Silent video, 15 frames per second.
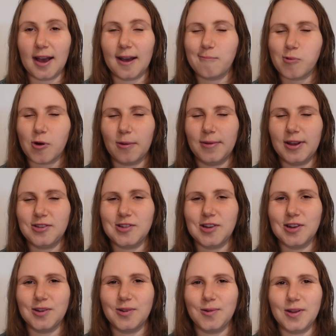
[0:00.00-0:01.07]
I promise
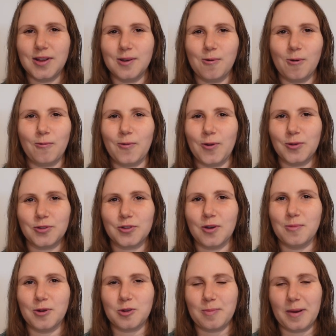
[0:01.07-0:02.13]
you, you will feel so
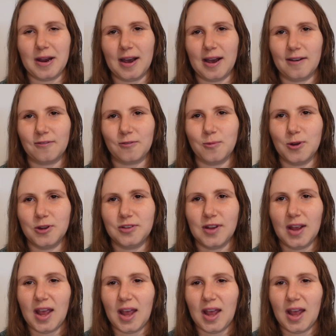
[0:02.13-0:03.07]
much better afterwards.